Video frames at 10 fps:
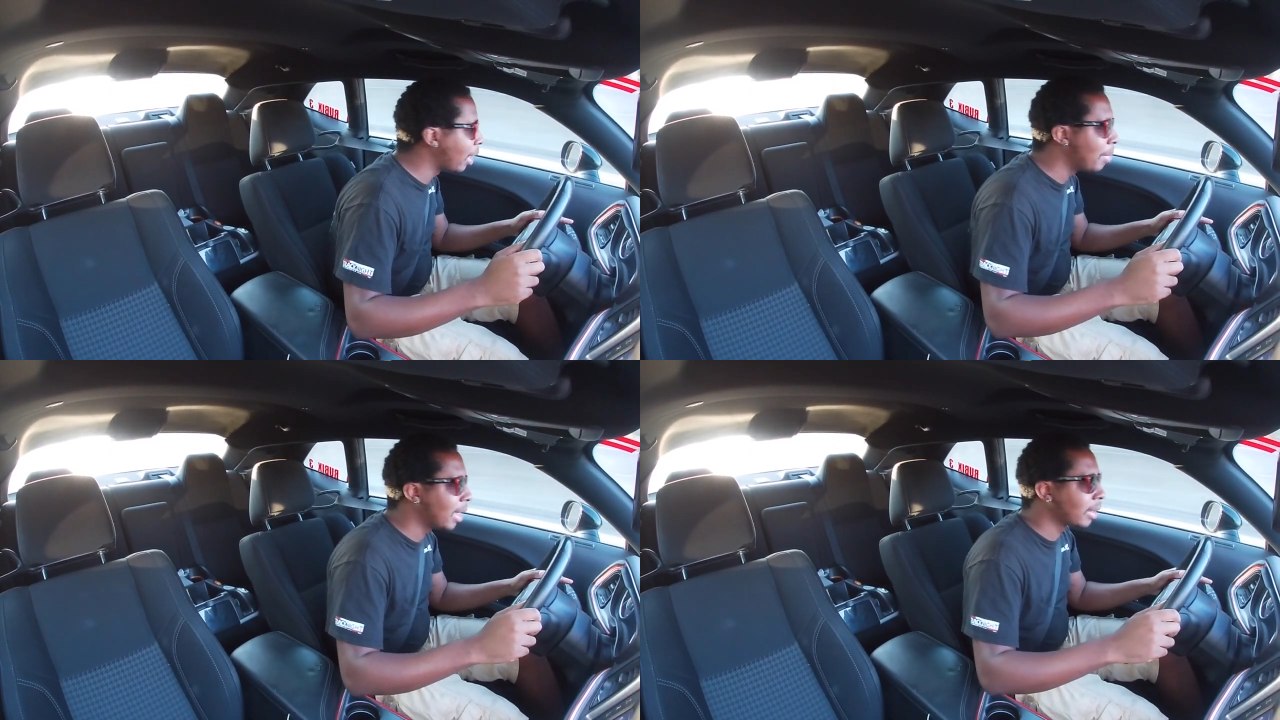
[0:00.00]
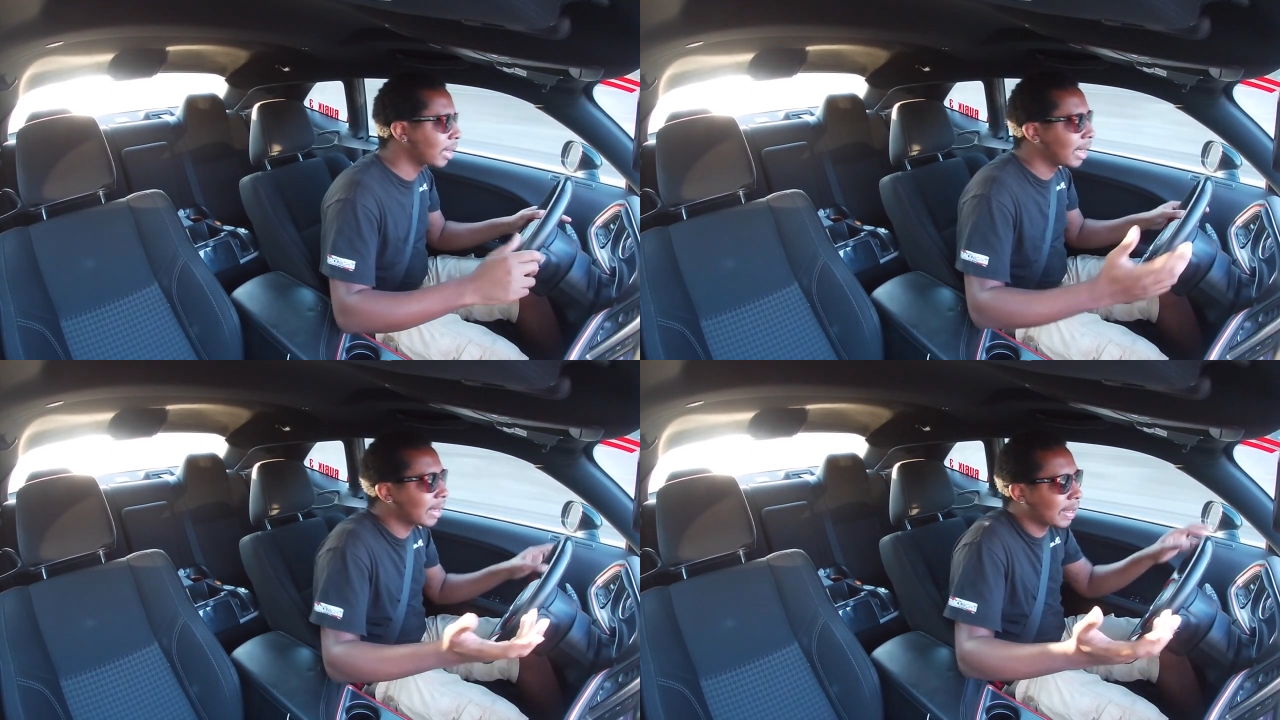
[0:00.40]
pretty much,
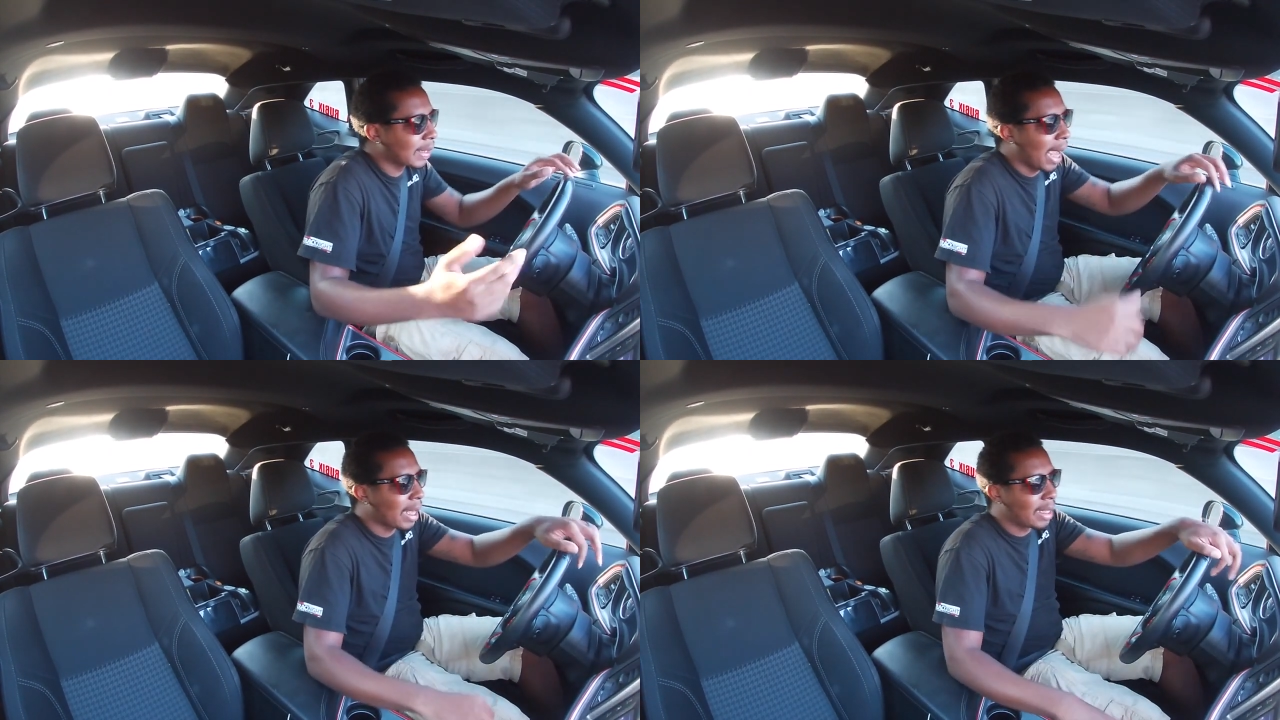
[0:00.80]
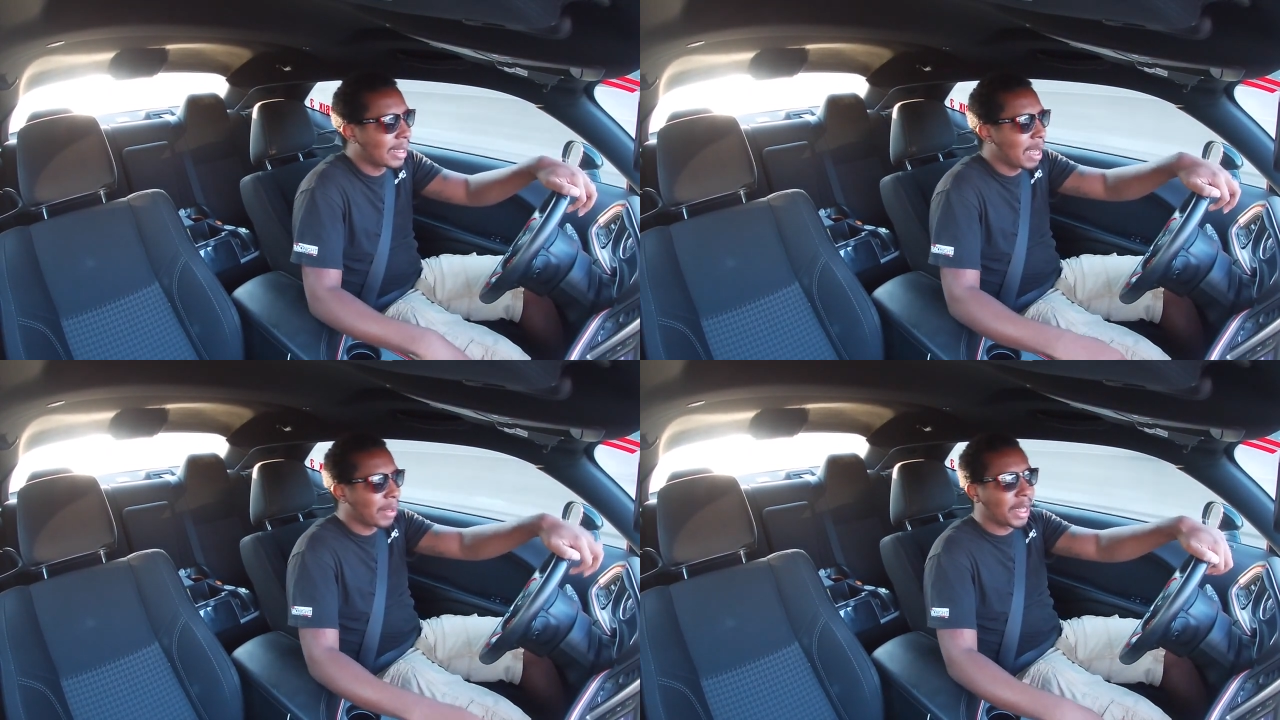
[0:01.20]
it's like a
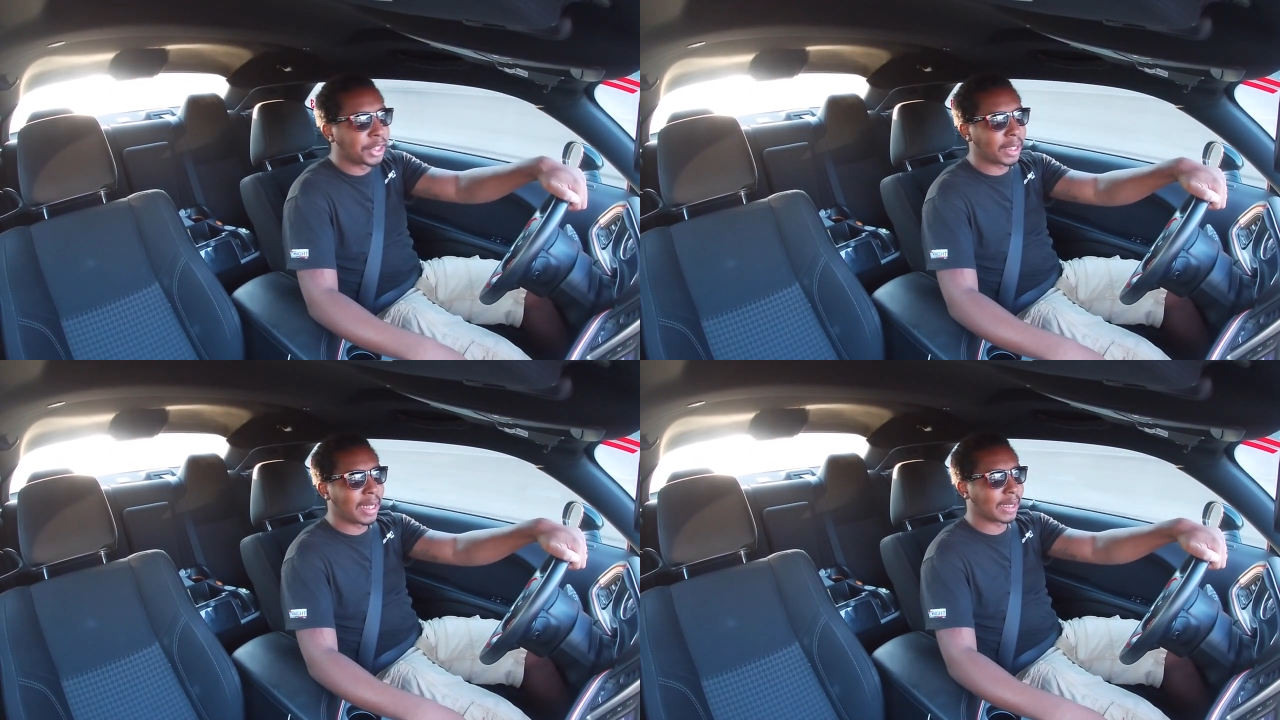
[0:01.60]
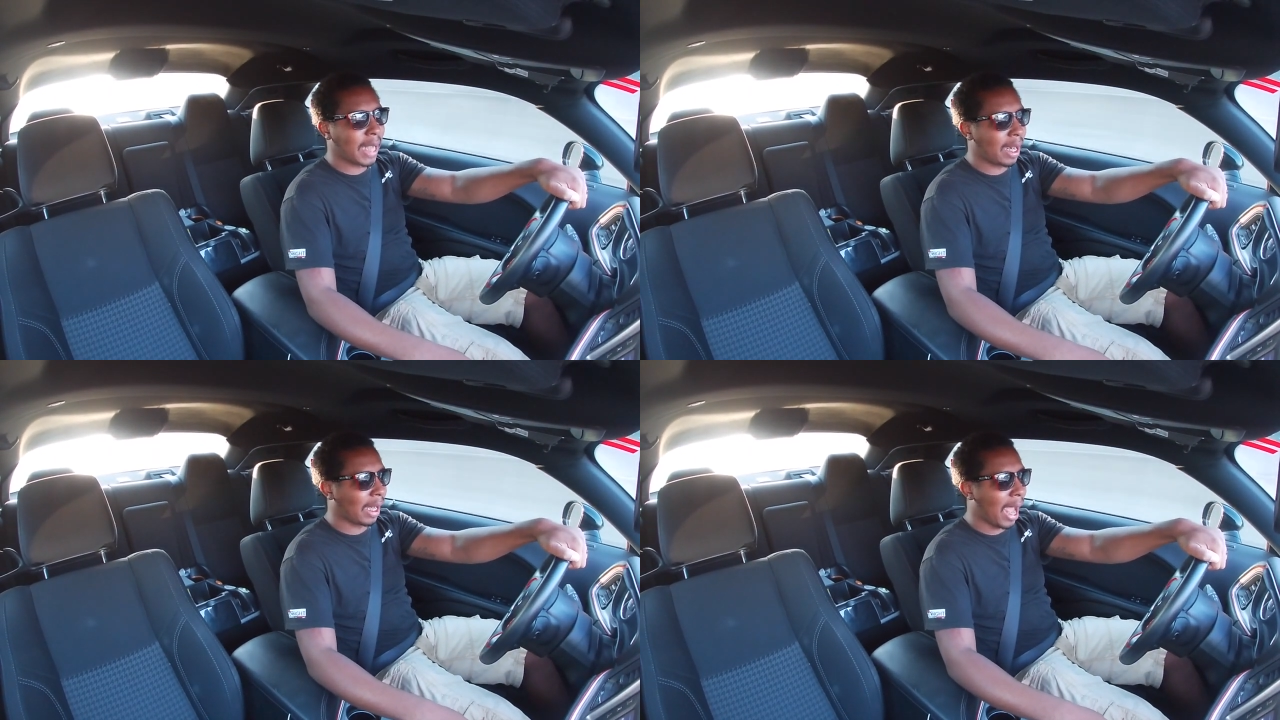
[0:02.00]
demon engine that's
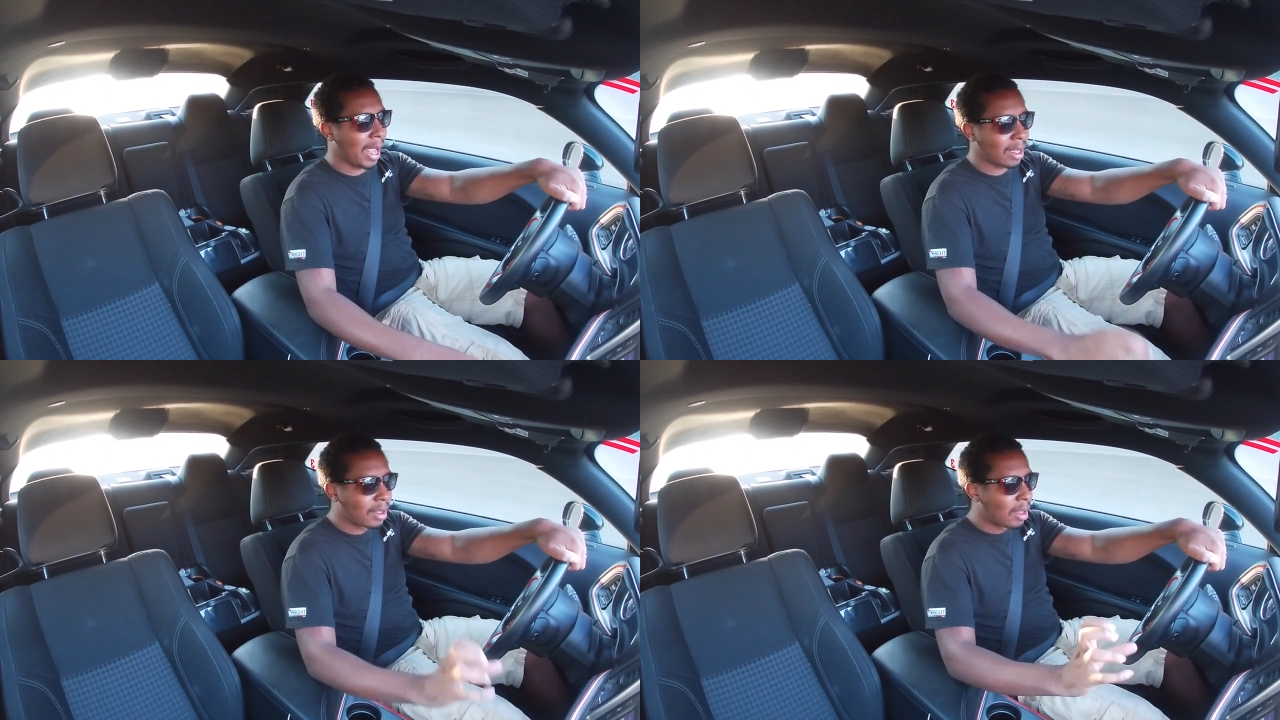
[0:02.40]
kind of like